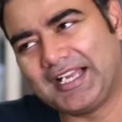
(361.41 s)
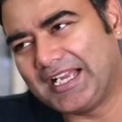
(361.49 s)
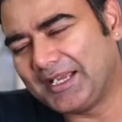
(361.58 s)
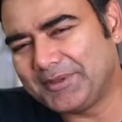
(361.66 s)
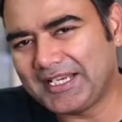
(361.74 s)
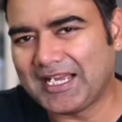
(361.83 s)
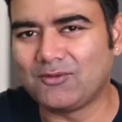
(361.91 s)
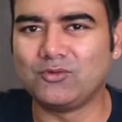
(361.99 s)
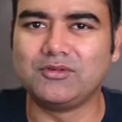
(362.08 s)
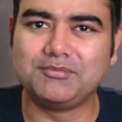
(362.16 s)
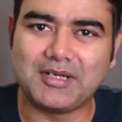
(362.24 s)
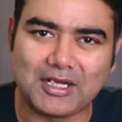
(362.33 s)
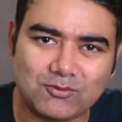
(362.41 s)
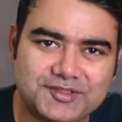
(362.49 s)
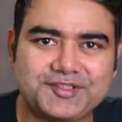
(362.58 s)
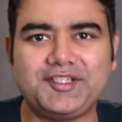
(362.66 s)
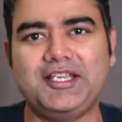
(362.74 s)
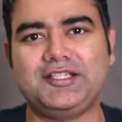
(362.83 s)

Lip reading: I mean, I would say